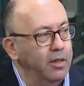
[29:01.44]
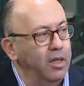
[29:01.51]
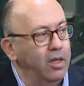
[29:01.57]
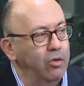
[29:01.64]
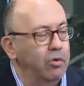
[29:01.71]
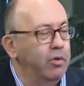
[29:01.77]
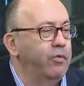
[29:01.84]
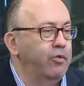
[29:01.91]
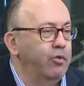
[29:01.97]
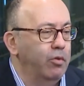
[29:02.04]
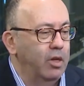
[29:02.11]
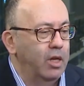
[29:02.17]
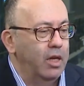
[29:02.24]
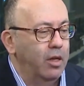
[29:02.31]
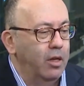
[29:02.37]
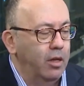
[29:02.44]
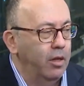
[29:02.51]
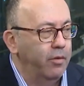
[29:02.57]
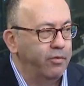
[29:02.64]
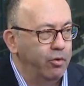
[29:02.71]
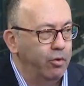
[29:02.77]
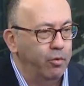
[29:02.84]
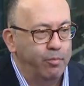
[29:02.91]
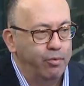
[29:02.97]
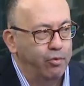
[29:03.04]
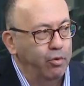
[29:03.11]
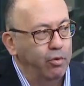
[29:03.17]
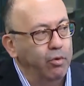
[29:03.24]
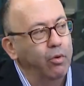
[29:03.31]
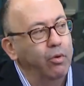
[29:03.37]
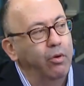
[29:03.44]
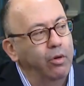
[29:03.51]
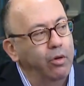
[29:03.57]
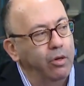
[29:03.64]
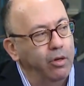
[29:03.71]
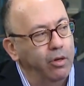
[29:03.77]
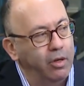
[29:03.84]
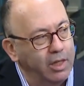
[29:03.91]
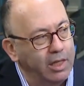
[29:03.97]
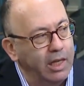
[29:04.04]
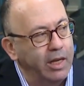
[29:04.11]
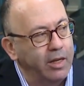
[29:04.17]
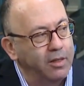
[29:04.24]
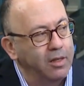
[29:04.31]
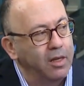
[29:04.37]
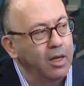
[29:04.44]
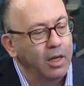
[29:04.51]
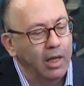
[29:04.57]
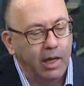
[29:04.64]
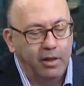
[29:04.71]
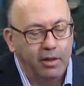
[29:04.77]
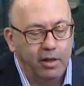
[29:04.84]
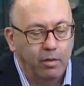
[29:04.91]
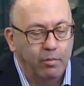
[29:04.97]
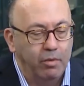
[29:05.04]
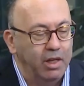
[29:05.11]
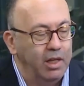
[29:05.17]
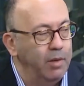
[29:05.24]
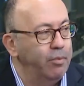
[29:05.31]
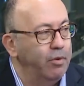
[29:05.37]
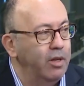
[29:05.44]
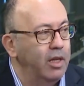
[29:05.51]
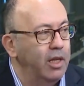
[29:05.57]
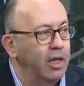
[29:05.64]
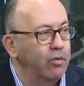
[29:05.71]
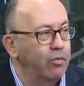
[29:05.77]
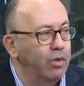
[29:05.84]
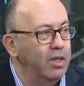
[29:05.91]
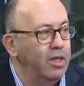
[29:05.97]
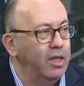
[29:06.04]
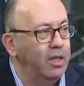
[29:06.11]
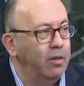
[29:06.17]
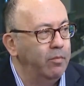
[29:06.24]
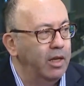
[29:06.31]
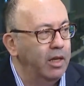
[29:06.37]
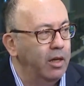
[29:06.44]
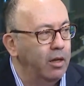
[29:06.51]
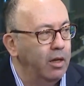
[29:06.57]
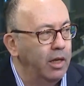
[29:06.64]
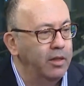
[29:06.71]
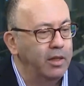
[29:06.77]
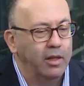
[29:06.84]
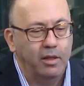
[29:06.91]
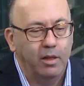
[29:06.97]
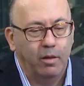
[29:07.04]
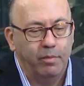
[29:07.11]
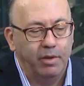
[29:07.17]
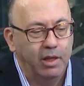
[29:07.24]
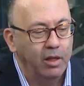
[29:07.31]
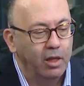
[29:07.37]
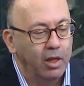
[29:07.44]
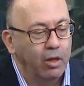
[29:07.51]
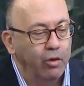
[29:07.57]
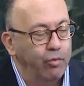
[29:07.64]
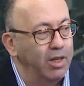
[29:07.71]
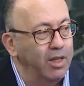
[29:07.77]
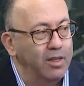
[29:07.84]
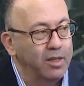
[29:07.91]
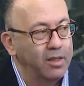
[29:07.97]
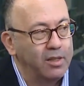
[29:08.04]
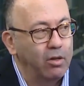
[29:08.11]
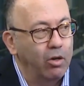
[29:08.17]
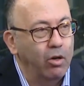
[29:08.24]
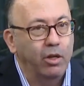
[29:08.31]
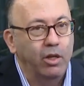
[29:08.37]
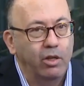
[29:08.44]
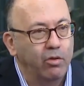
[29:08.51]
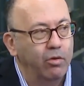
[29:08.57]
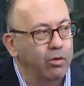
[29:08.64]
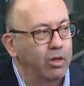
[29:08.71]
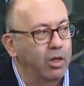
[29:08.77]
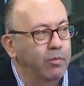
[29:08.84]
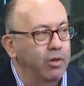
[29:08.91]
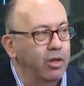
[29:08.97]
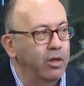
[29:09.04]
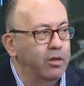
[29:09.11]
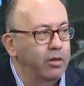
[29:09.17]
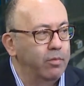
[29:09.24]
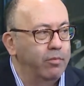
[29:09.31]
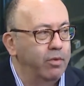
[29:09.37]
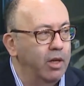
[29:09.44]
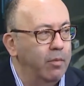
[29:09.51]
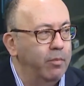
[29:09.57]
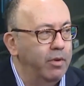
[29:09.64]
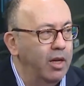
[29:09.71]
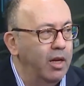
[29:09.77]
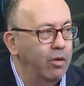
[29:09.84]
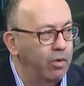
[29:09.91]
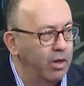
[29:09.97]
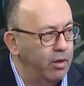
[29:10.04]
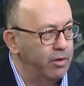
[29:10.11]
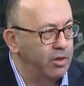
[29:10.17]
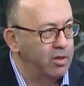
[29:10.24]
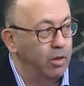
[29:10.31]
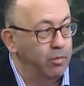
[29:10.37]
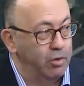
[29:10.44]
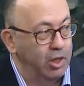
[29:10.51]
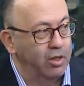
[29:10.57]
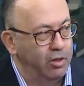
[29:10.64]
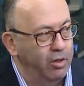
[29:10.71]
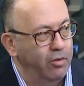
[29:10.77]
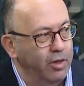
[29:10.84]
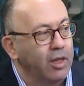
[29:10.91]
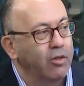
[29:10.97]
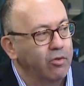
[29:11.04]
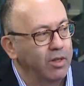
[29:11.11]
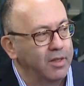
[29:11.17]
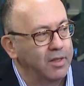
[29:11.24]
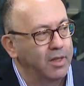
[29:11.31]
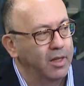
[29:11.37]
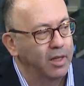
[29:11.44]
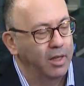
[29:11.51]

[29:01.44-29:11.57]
They know if you lie, if you're pro or against. And they'll manipulate with email, and then they'll be, read this article about blah, blah, whatever subject you're interested